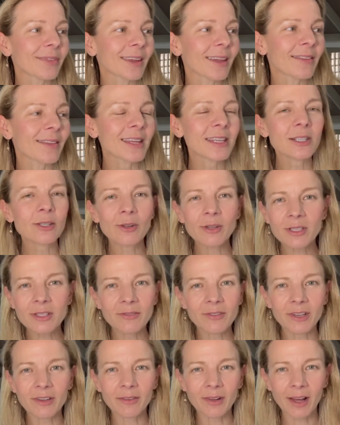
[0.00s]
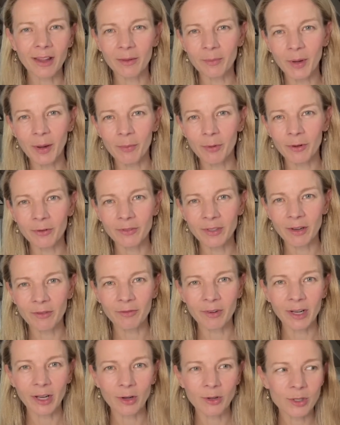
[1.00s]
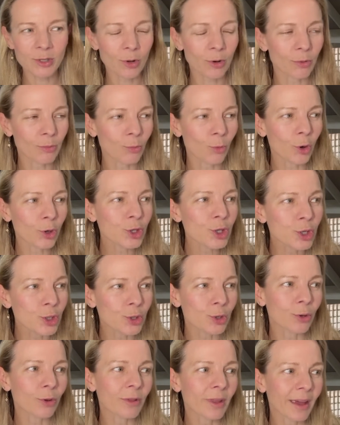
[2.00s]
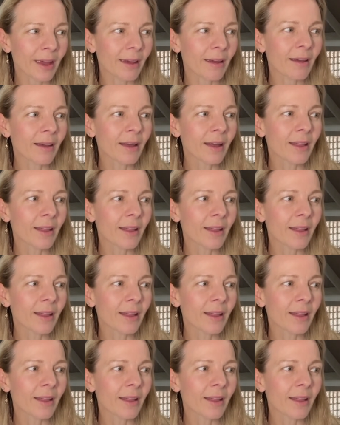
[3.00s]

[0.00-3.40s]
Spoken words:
There's lots of other people have done videos on what to do there.